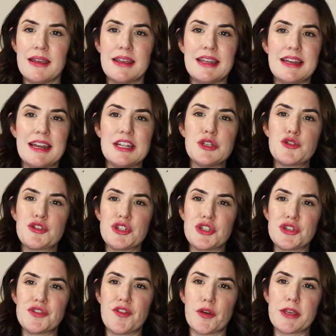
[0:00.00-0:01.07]
and
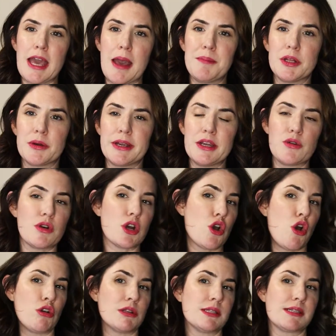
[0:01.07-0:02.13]
introduce vocabulary or a
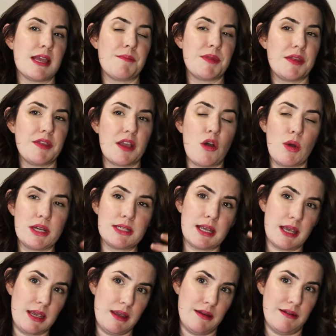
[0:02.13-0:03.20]
concept that they're going to
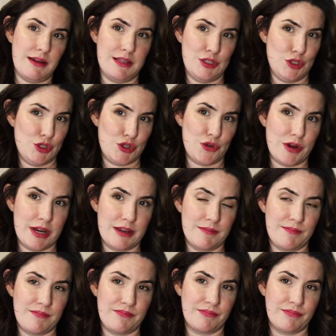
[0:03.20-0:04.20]
hear in the story.